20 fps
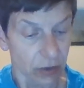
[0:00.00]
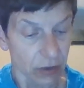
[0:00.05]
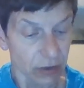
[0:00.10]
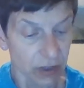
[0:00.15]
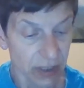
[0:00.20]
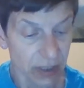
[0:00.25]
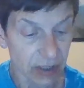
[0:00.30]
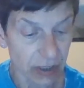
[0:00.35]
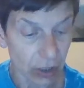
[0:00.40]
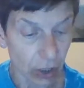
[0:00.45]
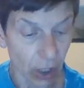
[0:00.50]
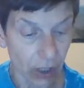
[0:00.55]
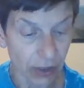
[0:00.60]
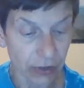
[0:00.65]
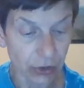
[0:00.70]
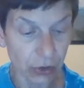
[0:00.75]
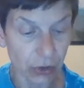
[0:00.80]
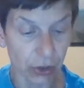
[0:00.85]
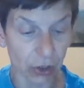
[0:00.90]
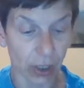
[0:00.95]
Sissy
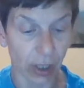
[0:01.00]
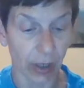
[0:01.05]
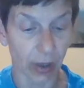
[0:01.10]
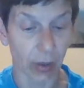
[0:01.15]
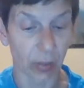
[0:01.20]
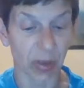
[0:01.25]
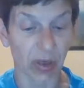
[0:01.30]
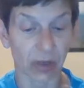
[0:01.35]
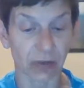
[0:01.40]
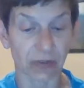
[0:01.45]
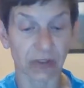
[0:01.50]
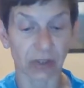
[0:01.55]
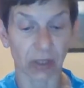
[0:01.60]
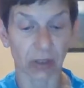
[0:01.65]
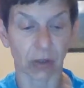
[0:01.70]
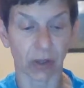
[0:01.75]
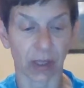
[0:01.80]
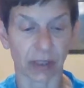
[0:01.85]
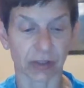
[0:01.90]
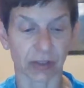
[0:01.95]
also took out a pair of
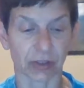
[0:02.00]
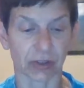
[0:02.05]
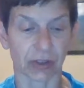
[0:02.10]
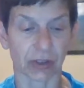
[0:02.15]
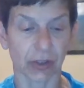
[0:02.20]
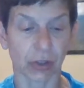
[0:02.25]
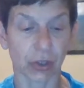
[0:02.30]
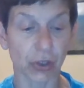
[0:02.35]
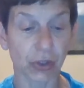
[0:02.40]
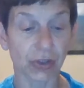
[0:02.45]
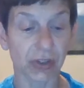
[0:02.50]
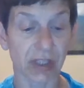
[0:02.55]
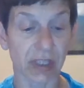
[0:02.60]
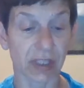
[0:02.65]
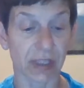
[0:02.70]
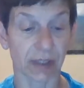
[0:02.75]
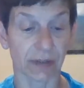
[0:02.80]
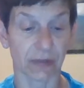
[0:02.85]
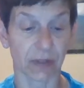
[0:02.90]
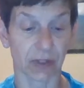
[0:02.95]
sunglasses. "Use
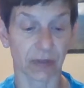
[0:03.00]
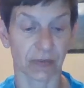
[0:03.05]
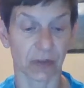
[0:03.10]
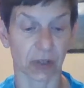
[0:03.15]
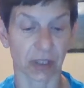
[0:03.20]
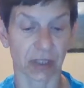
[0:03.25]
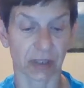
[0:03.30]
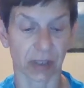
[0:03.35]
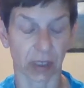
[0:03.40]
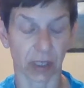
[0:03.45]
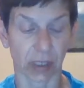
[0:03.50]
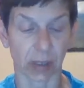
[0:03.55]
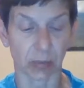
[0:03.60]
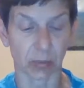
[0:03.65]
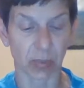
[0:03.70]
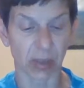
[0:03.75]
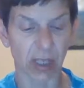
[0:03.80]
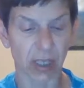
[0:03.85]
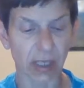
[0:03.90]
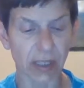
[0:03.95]
these if it's very sunny.
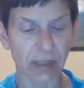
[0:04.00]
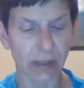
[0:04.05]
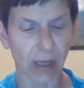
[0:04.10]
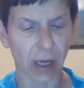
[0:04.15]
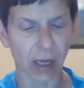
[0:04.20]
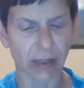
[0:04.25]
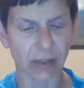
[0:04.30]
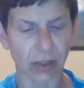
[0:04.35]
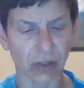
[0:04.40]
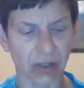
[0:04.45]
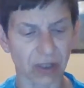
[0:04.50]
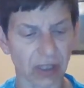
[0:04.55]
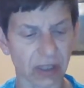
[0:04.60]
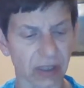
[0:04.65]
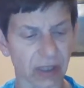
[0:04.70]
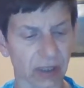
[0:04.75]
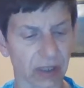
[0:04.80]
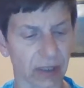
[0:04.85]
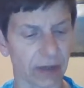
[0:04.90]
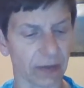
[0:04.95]
Petey's eyes are
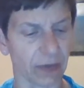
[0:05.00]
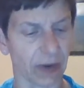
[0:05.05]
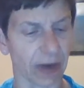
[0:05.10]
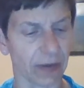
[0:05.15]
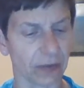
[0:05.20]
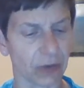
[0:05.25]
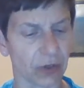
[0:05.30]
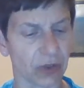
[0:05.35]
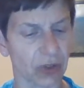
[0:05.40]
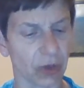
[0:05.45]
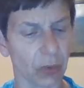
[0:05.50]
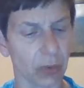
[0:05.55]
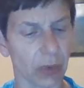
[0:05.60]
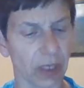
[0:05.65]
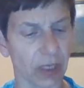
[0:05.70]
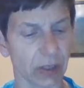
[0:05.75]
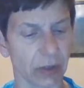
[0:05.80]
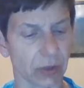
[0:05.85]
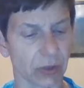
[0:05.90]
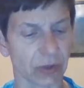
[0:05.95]
sensitive after so
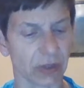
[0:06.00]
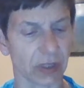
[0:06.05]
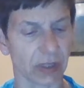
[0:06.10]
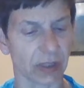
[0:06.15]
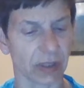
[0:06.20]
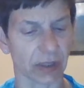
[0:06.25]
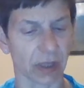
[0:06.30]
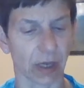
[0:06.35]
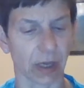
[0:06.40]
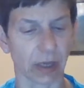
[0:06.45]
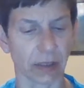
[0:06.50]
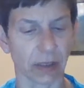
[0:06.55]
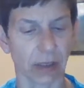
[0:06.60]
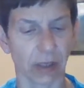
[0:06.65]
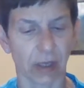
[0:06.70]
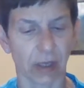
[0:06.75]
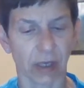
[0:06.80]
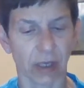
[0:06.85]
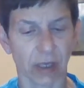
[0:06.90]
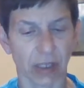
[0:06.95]
many years inside."
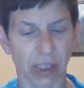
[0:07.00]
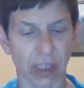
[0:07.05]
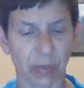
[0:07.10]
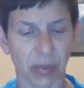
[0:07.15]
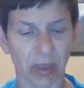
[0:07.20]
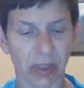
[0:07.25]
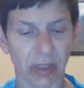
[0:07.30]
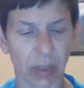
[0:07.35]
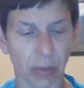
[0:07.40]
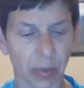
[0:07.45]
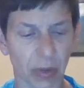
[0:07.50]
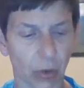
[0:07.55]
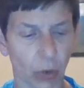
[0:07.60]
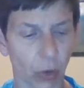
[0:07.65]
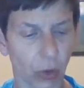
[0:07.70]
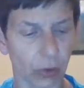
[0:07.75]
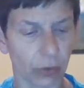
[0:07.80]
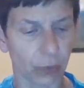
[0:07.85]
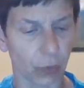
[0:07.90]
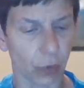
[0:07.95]
She picked up an
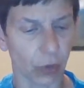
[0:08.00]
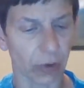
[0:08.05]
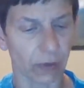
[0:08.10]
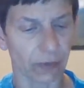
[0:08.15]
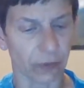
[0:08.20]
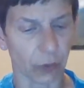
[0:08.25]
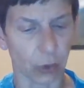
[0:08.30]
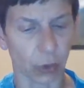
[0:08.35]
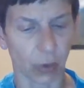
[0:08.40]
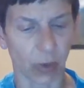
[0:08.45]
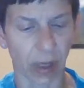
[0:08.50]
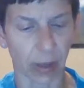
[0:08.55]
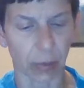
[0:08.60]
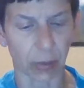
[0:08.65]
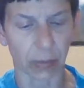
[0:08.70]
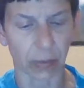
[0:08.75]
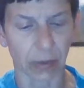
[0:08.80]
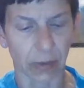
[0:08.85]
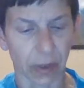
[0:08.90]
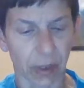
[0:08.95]
old worn photo
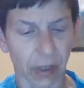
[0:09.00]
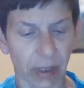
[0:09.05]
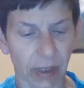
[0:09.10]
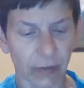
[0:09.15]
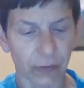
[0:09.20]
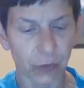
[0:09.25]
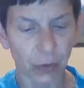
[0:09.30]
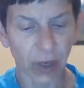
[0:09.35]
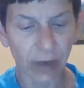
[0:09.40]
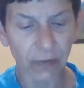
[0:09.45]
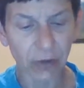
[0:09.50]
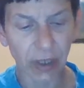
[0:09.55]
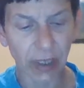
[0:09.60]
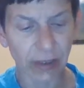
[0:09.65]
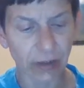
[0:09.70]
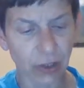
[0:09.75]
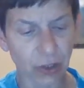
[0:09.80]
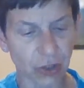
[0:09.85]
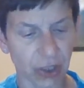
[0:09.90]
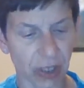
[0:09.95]
album. "If you ever
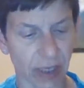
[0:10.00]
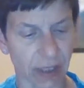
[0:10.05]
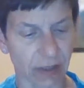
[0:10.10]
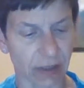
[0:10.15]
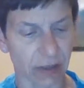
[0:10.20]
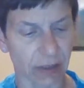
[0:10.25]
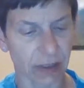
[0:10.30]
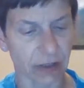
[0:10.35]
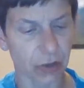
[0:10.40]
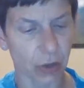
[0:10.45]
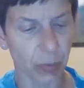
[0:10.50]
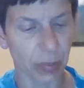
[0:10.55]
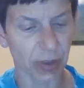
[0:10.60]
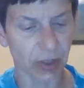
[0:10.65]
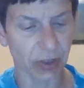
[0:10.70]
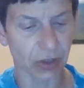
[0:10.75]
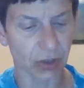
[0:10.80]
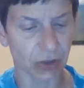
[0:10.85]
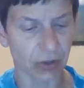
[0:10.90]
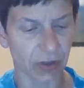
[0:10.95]
get the chance, these are
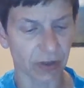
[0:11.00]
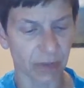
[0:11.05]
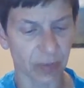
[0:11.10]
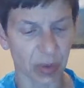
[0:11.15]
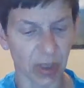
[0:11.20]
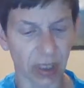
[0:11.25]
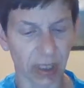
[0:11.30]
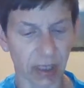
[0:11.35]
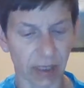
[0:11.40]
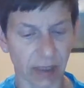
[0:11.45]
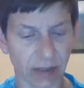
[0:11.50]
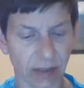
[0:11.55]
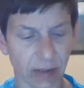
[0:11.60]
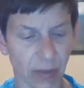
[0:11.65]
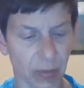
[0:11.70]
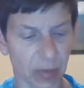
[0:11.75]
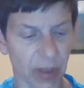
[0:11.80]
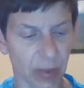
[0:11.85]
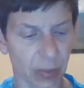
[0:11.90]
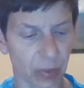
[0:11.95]
pictures of Petey and
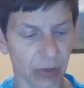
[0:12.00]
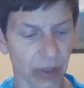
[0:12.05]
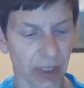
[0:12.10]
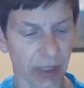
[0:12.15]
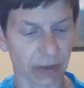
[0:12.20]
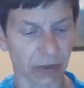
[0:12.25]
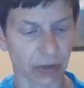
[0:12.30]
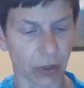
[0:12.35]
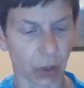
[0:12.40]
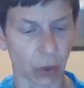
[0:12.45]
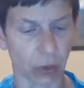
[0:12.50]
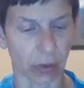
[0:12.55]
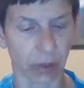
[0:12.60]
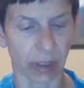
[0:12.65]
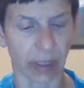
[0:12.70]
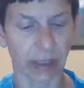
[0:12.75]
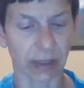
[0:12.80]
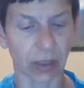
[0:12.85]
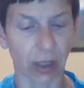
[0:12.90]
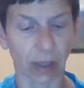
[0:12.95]
some people he has known.
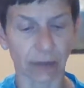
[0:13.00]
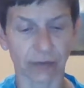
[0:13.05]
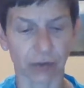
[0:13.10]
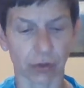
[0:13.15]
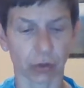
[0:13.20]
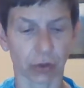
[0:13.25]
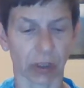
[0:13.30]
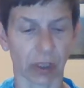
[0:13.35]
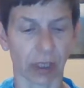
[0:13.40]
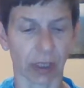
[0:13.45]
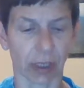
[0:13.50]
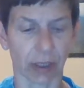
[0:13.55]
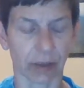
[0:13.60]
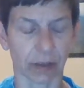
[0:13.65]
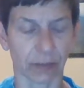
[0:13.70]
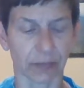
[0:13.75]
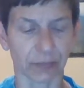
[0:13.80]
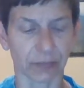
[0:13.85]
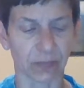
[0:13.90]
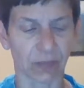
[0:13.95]
He loves looking at
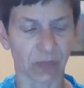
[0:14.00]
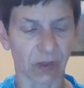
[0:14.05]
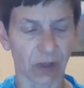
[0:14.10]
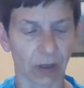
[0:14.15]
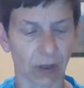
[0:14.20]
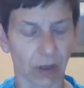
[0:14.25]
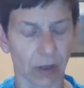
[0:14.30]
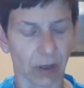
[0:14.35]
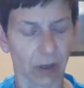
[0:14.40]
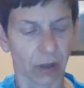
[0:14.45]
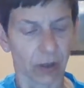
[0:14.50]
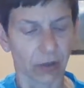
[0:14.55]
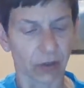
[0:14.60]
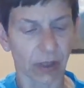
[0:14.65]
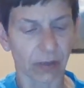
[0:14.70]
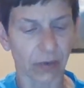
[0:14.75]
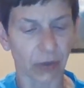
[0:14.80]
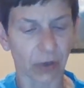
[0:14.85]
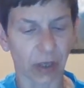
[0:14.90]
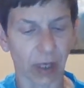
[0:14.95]
them."
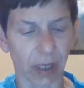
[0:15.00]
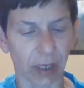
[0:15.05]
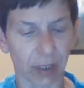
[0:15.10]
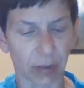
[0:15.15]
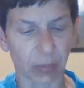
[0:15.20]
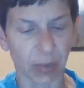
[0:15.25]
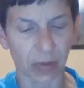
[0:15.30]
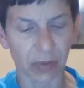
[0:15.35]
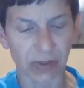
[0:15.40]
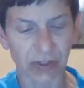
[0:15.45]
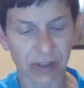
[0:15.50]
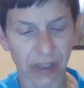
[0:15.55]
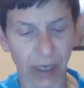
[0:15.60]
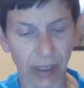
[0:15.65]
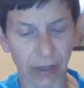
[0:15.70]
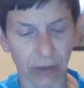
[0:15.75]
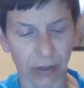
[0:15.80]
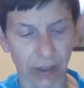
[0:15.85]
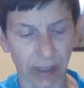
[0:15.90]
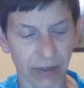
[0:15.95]
Trevor nodded, but was
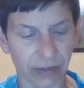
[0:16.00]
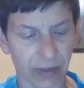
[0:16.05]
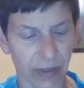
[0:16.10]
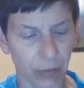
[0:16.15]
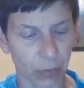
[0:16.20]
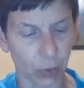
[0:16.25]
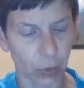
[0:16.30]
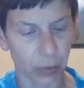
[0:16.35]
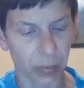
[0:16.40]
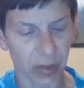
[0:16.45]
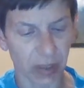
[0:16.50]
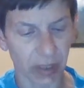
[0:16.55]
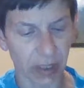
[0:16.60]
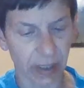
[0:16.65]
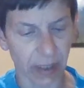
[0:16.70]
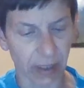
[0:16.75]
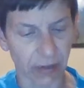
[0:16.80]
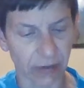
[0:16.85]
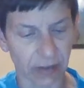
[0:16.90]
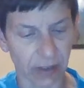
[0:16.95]
silent as they rolled
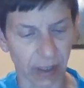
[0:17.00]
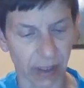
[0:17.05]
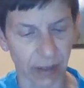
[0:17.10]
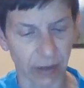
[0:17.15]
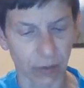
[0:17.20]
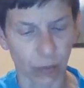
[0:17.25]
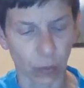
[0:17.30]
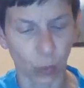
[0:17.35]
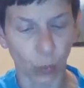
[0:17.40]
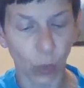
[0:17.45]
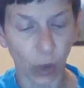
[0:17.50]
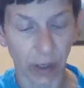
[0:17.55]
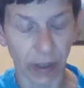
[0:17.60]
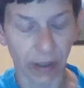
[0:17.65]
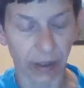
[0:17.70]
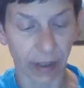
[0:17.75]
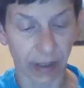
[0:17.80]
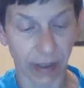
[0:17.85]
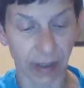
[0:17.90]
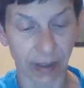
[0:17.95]
Petey outside. What
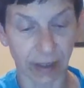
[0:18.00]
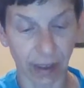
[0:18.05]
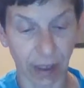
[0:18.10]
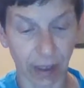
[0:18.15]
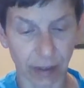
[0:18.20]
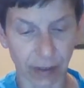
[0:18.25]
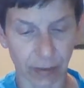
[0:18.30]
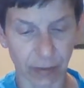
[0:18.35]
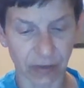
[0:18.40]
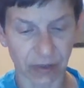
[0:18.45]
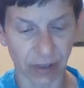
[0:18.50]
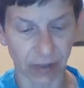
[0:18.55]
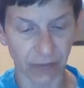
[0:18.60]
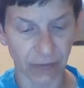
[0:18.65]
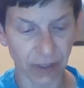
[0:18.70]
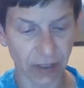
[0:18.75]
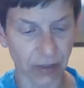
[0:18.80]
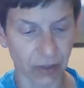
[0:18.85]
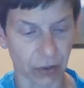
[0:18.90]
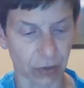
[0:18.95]
had he gotten
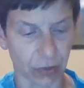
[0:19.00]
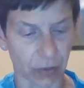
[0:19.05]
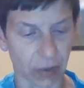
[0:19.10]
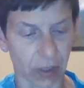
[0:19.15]
himself into?